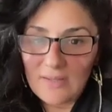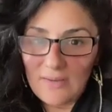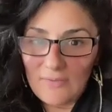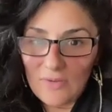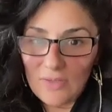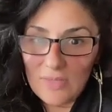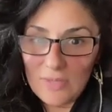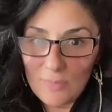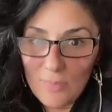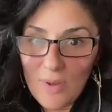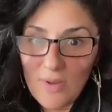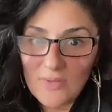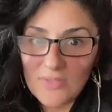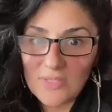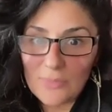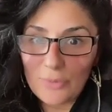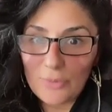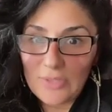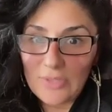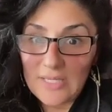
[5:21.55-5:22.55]
everything
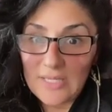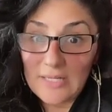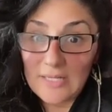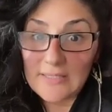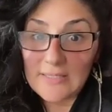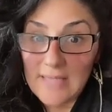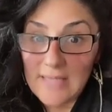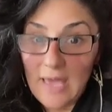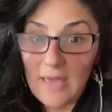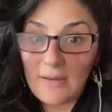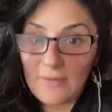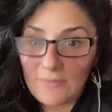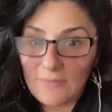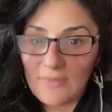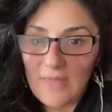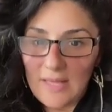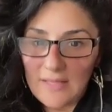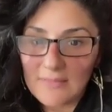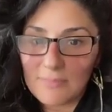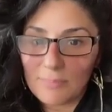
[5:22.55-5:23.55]
possible to get us out of
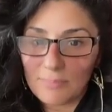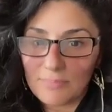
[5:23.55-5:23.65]
that